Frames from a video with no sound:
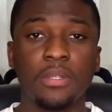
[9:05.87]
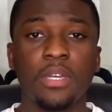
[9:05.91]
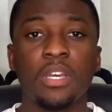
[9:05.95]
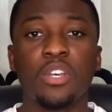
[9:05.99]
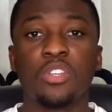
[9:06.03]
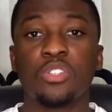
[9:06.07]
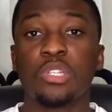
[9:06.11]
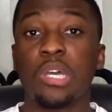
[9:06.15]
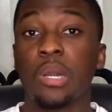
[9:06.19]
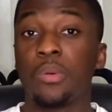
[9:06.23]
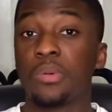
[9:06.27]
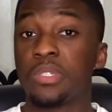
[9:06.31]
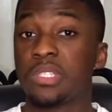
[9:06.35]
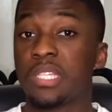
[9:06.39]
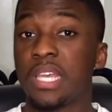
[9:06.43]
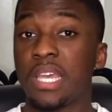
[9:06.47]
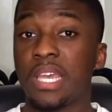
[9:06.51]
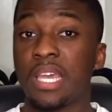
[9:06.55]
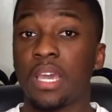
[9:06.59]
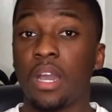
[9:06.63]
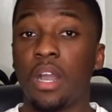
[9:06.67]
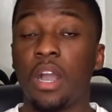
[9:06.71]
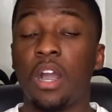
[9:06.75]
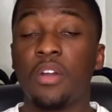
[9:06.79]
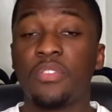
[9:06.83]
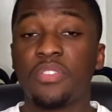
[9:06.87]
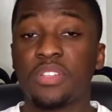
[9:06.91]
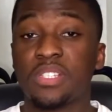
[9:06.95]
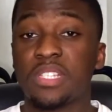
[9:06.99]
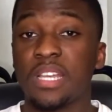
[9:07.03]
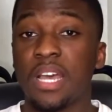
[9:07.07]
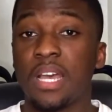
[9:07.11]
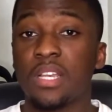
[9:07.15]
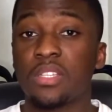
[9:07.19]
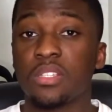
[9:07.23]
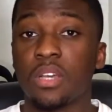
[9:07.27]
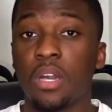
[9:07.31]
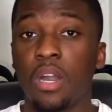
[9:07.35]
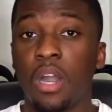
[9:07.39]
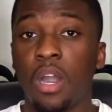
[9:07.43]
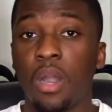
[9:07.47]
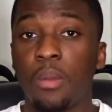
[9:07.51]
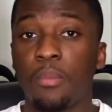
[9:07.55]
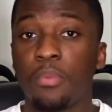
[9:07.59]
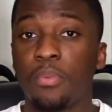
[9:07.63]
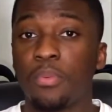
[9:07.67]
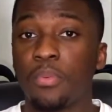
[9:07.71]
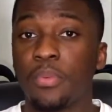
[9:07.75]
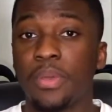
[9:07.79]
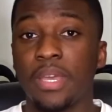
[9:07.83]
So I would say get half a size
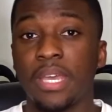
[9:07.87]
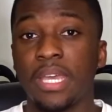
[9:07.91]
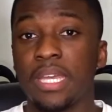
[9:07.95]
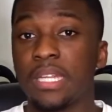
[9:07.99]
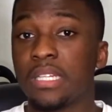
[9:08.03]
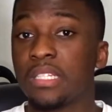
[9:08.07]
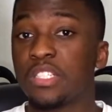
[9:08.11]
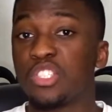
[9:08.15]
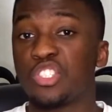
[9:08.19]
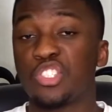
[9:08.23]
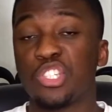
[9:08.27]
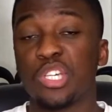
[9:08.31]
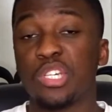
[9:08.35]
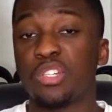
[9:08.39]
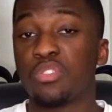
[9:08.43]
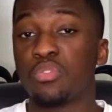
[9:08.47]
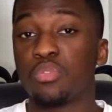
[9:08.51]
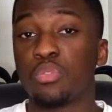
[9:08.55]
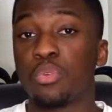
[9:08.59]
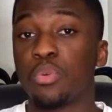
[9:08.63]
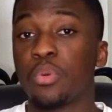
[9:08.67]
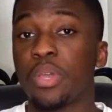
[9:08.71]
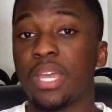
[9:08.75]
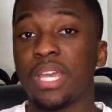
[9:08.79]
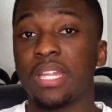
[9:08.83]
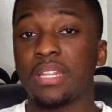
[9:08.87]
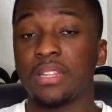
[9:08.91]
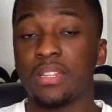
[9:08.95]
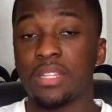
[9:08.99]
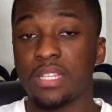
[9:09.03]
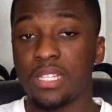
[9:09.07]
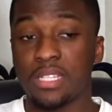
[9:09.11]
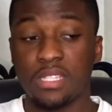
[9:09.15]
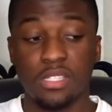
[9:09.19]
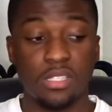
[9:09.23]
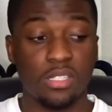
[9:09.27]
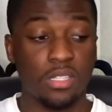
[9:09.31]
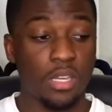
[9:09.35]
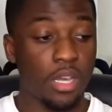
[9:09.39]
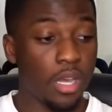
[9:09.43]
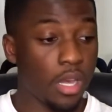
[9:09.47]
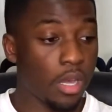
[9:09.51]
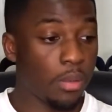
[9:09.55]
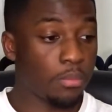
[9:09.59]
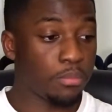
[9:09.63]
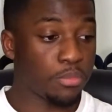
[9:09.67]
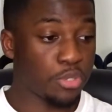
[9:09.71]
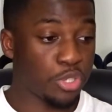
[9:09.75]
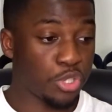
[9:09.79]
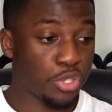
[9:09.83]
up in general in this
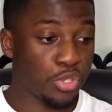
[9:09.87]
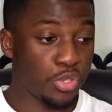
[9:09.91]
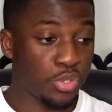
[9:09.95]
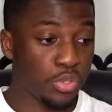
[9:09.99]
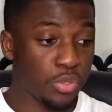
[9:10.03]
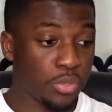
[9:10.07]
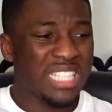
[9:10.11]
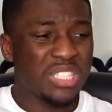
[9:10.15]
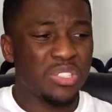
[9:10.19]
shoe.